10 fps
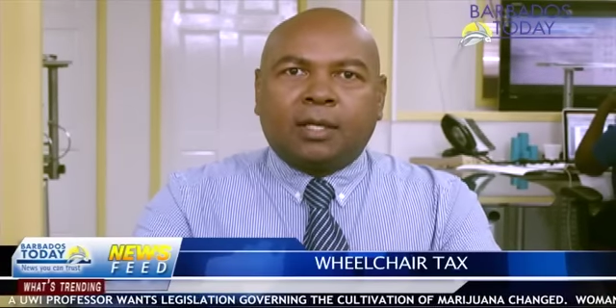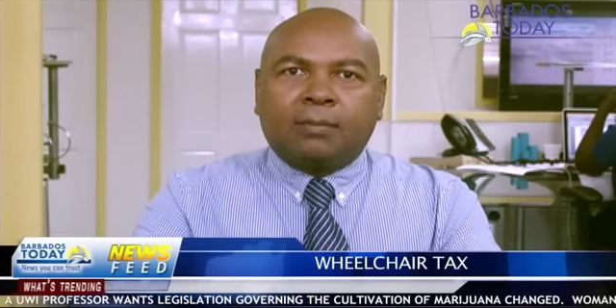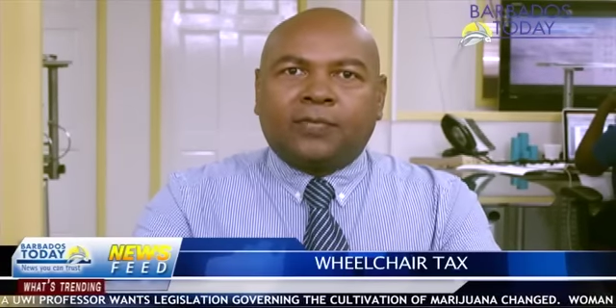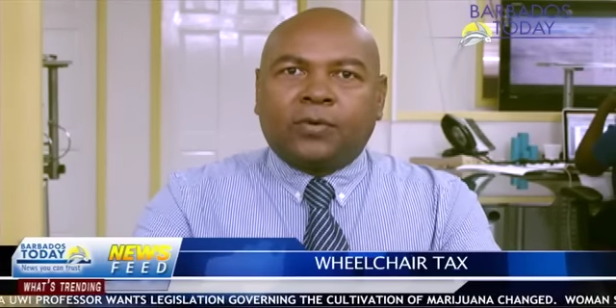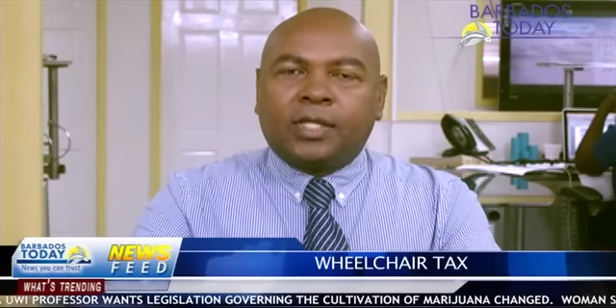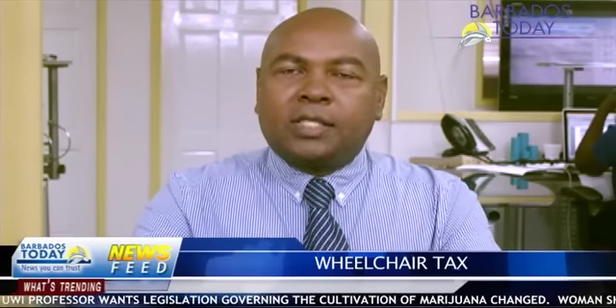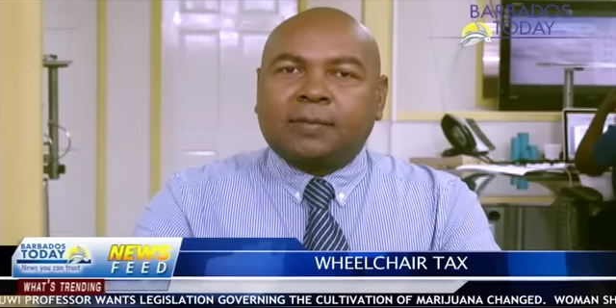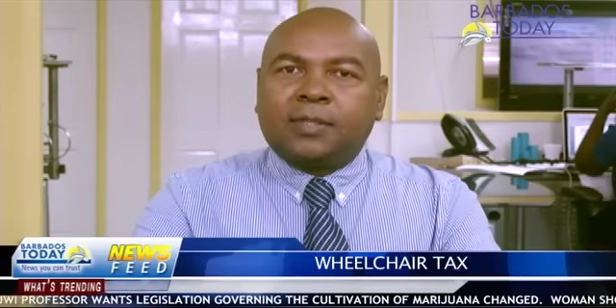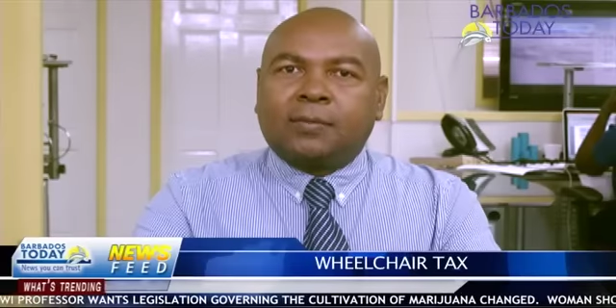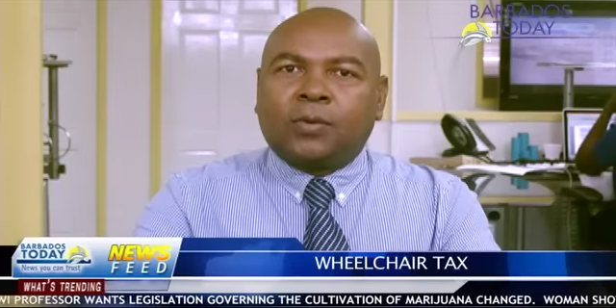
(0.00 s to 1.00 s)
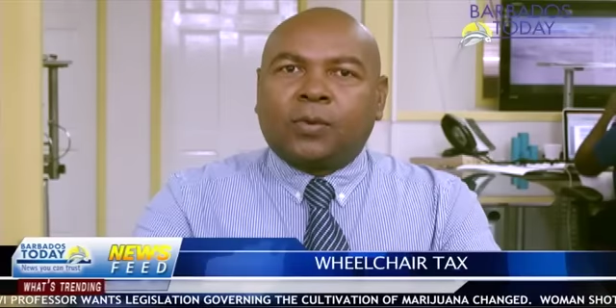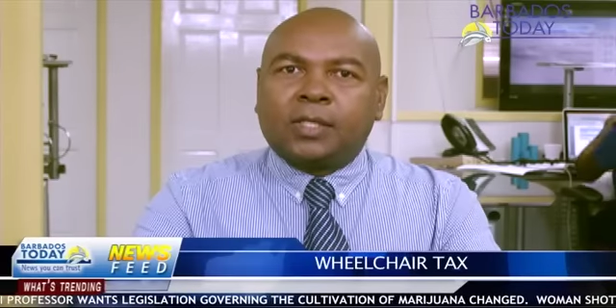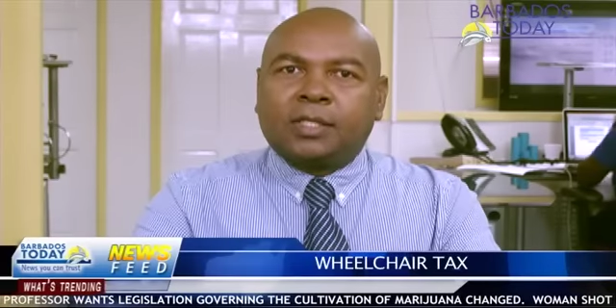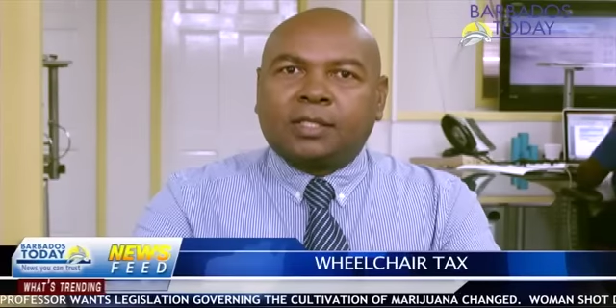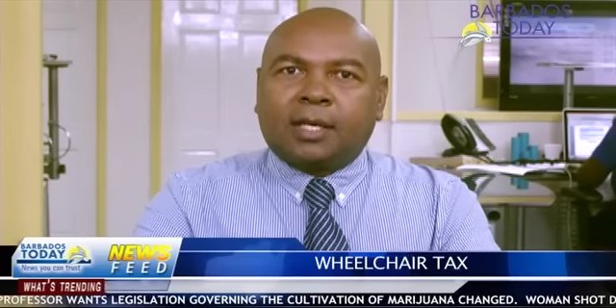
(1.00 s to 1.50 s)
before the September
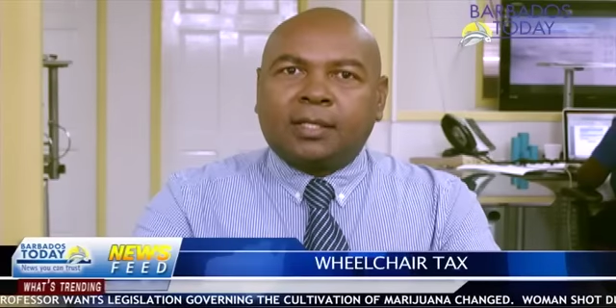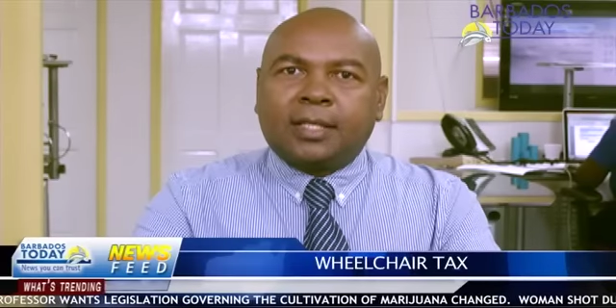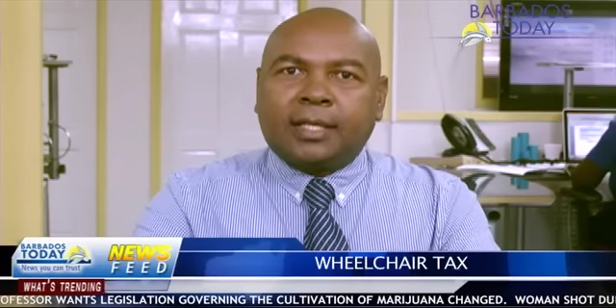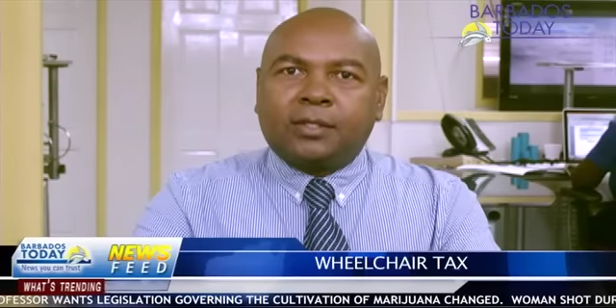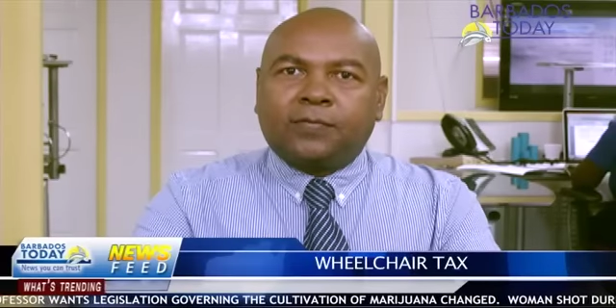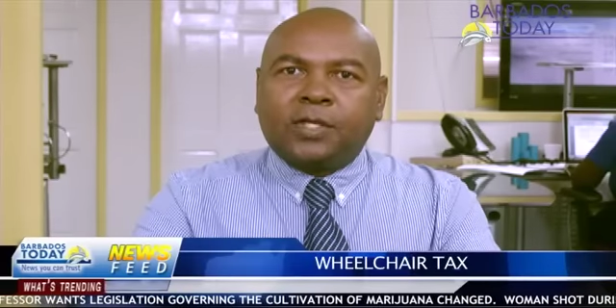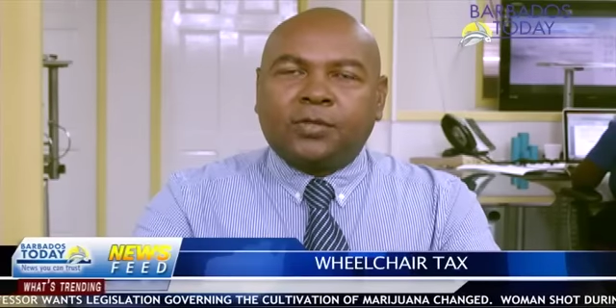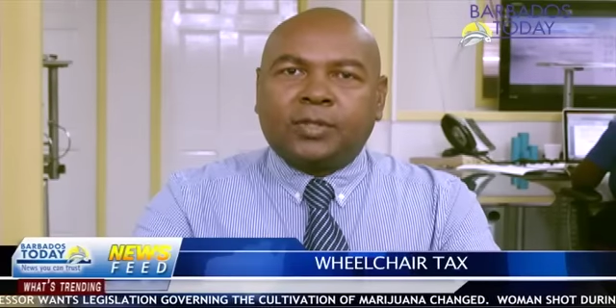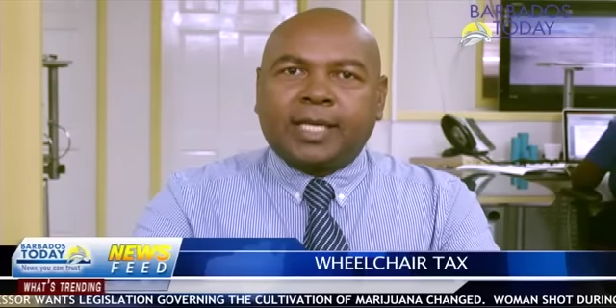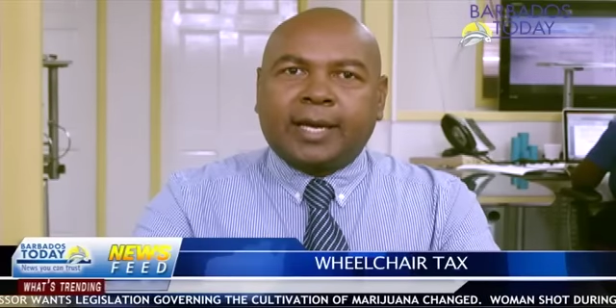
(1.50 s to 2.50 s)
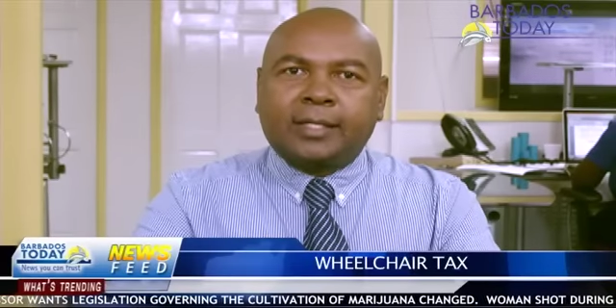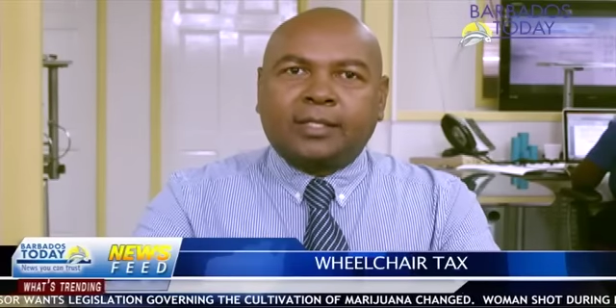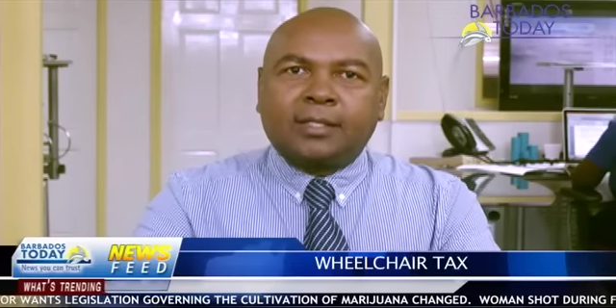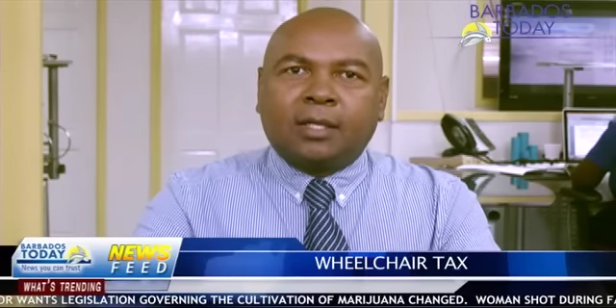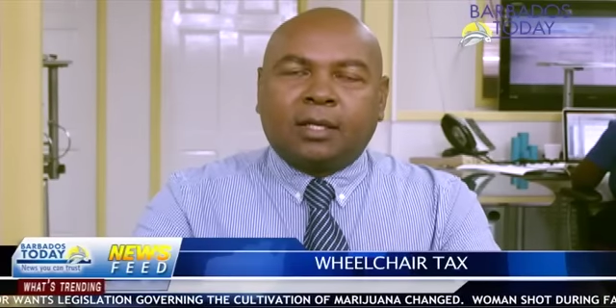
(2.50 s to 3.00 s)
1 start date of the new
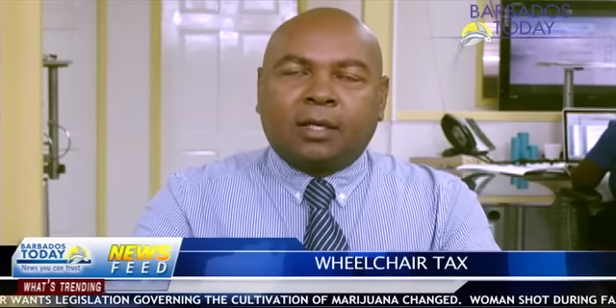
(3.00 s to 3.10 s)
tax.